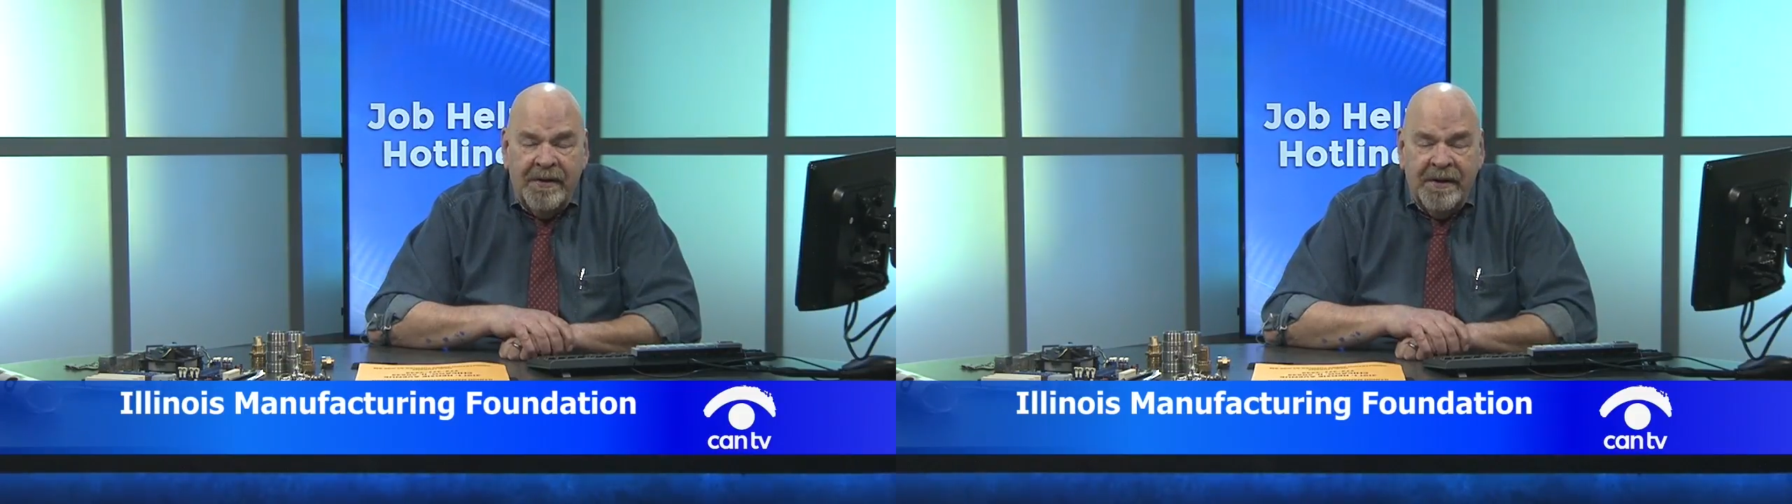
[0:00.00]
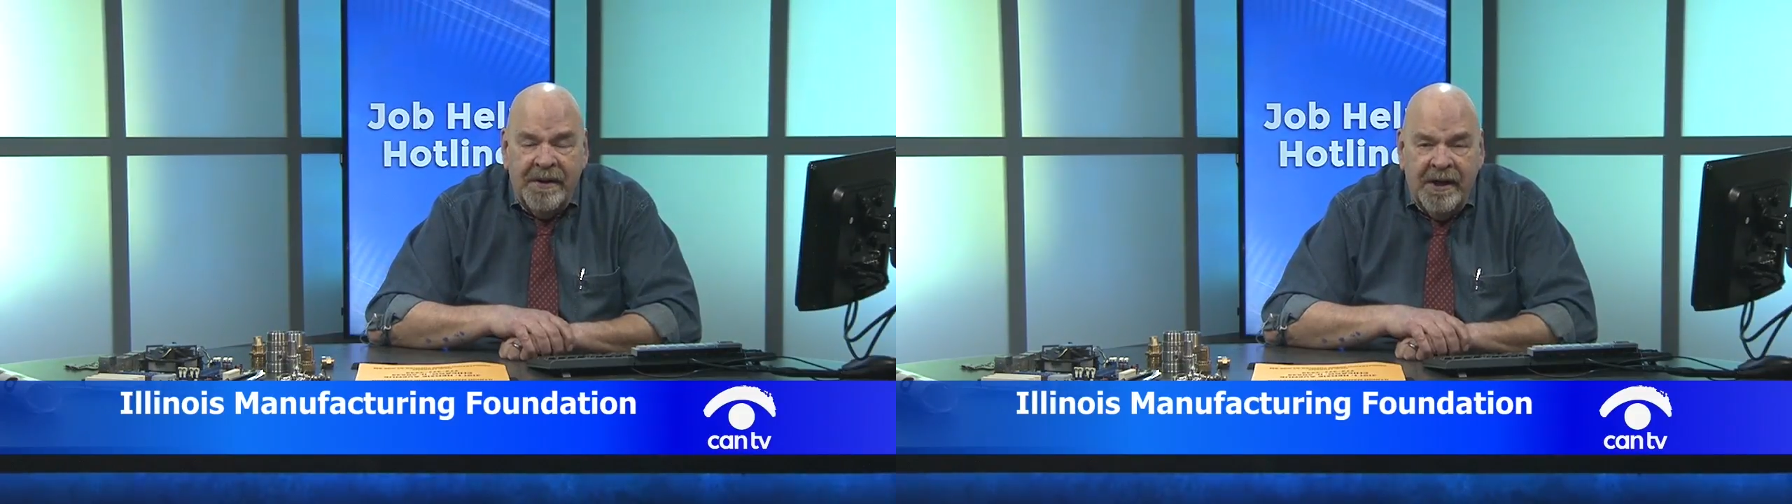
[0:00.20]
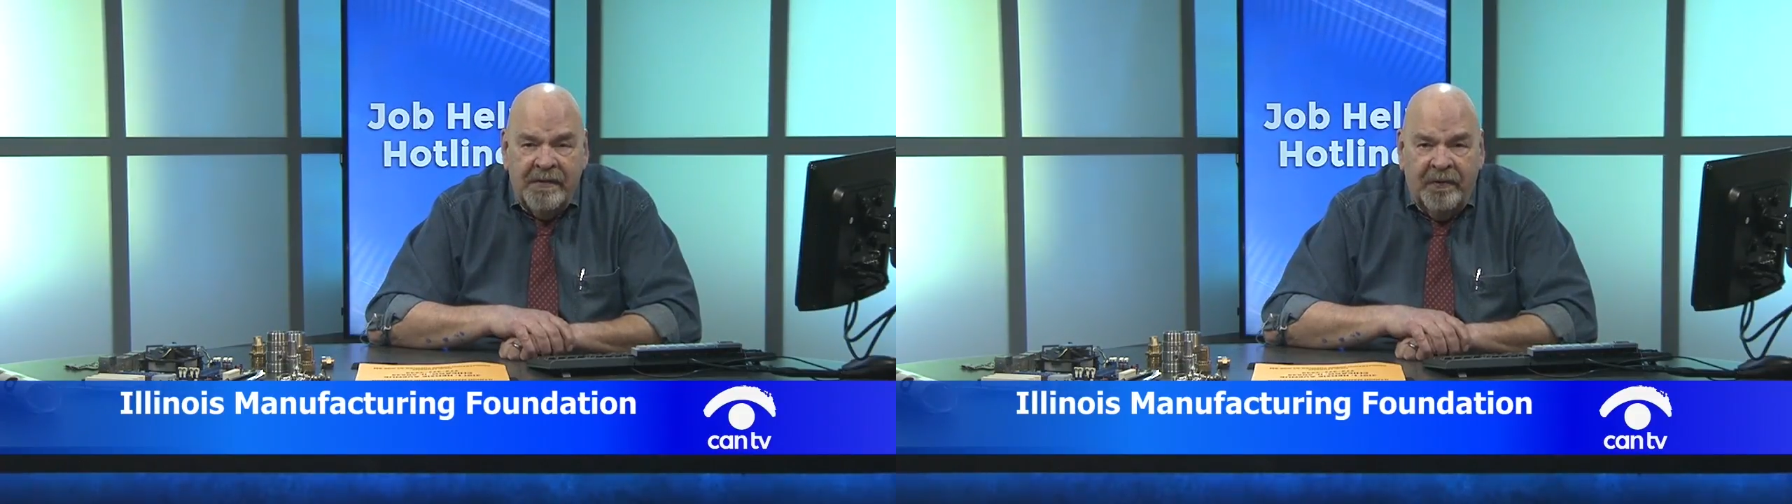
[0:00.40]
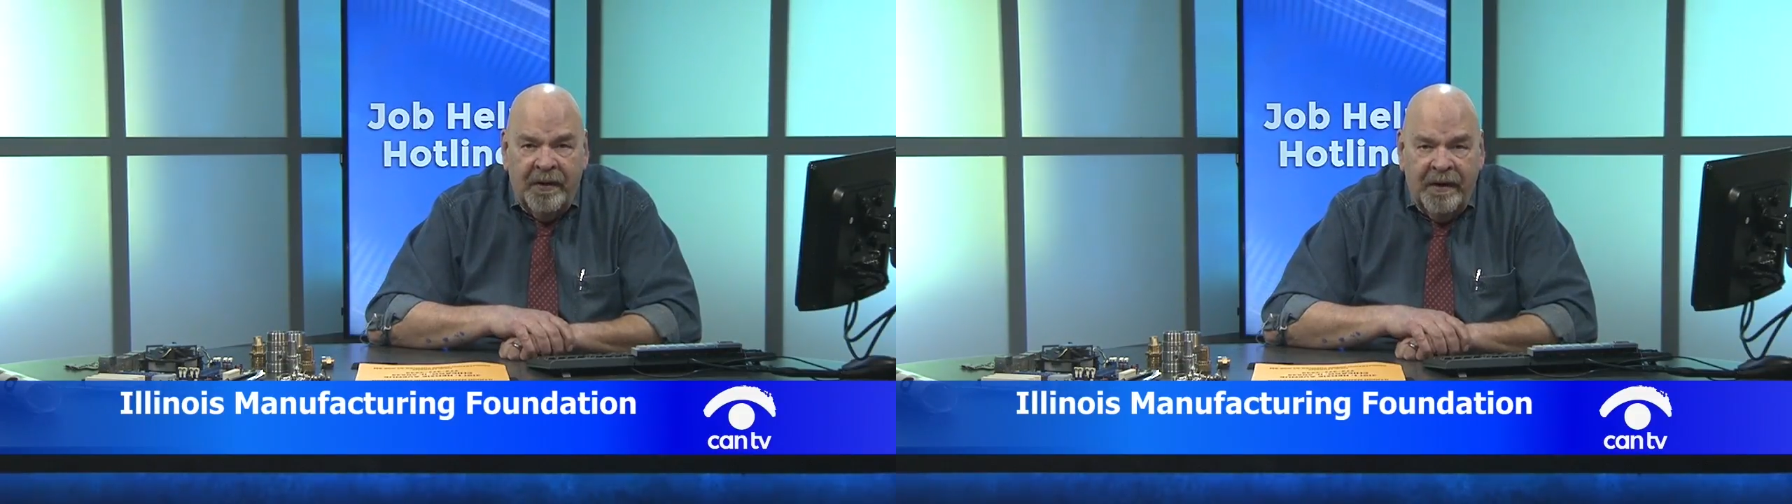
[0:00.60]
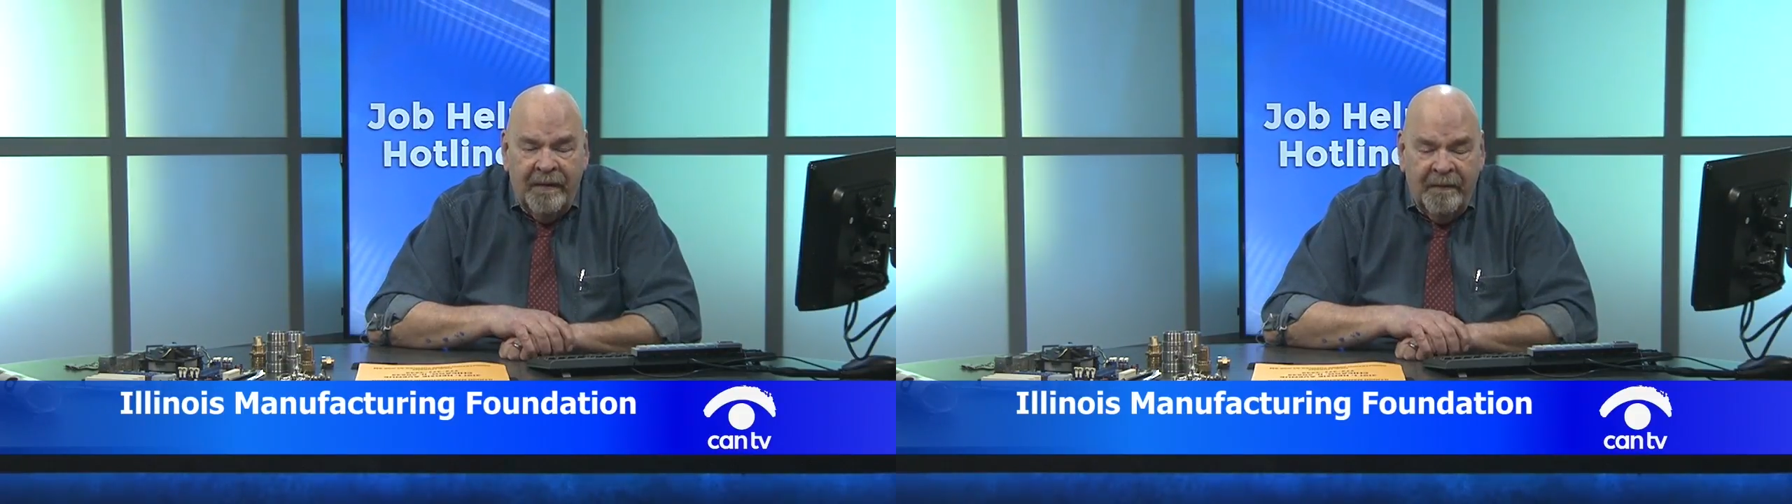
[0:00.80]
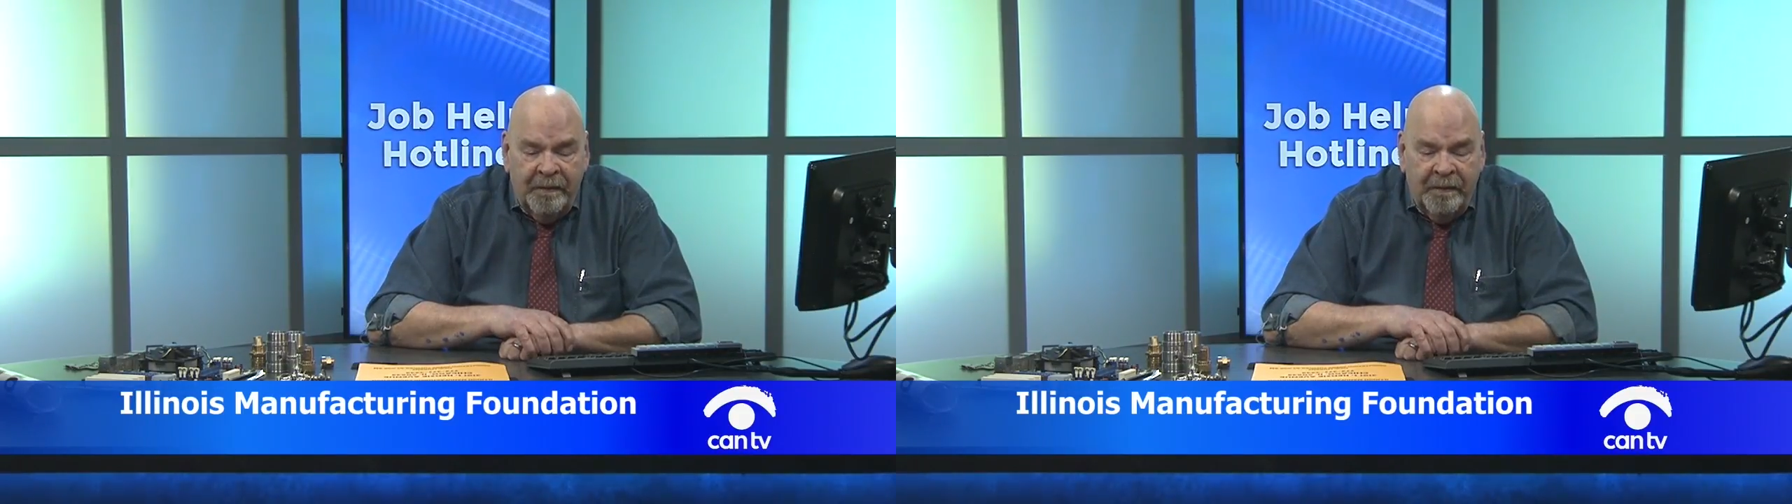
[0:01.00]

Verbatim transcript: successfully.